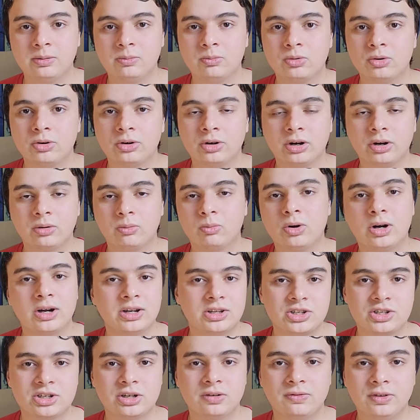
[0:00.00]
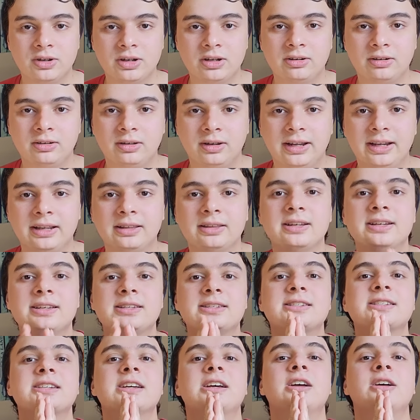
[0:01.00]
Ward are watching a video like
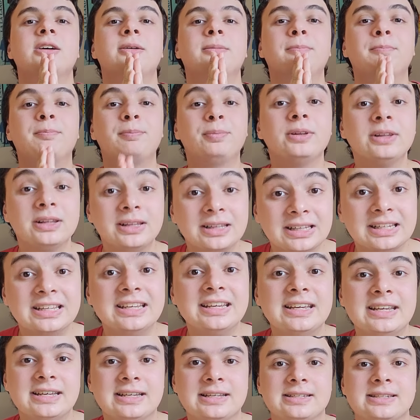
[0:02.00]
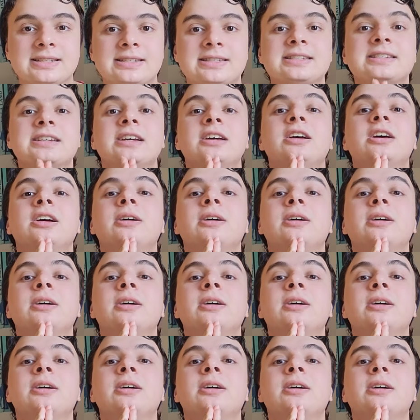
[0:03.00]
this, please,